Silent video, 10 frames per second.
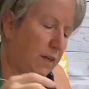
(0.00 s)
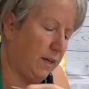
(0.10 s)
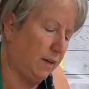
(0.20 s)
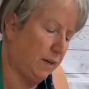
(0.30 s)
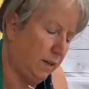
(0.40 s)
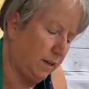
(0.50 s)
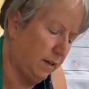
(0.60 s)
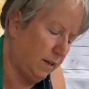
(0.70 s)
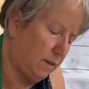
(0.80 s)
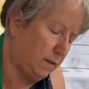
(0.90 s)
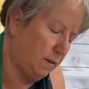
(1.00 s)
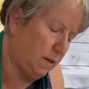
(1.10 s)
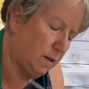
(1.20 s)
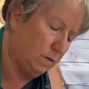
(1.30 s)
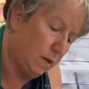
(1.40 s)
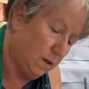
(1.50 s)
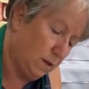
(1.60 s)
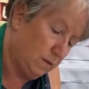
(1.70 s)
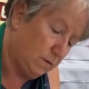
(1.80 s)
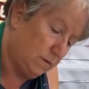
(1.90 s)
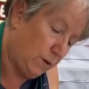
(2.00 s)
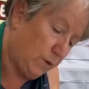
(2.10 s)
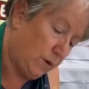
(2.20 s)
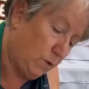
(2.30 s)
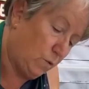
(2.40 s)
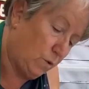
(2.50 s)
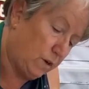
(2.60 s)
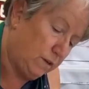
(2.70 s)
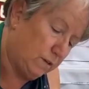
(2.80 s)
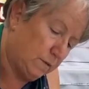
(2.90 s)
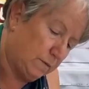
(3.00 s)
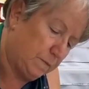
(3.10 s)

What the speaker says: have to take anything, you know, that we don't want.